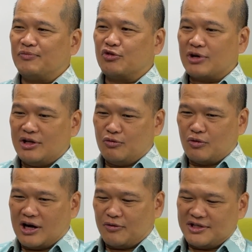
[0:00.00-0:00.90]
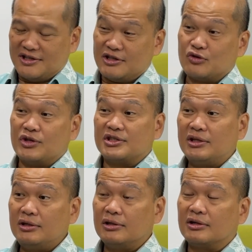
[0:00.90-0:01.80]
Really how I see the
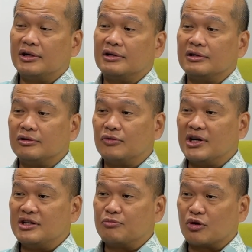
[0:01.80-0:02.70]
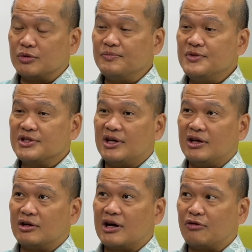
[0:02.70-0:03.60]
situation, right? What are the problems
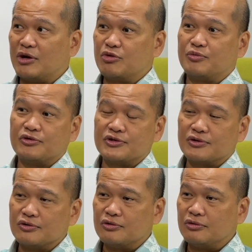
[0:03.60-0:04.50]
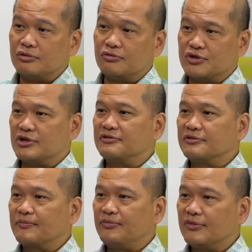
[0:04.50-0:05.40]
and how I propose to resolve,
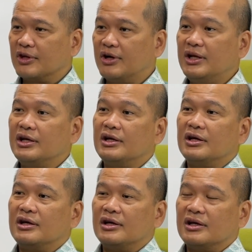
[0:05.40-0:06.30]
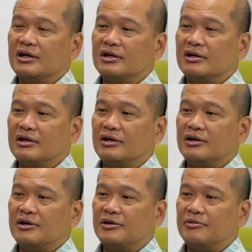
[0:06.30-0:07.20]
right?
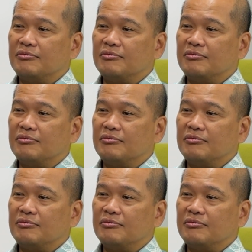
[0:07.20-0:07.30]
I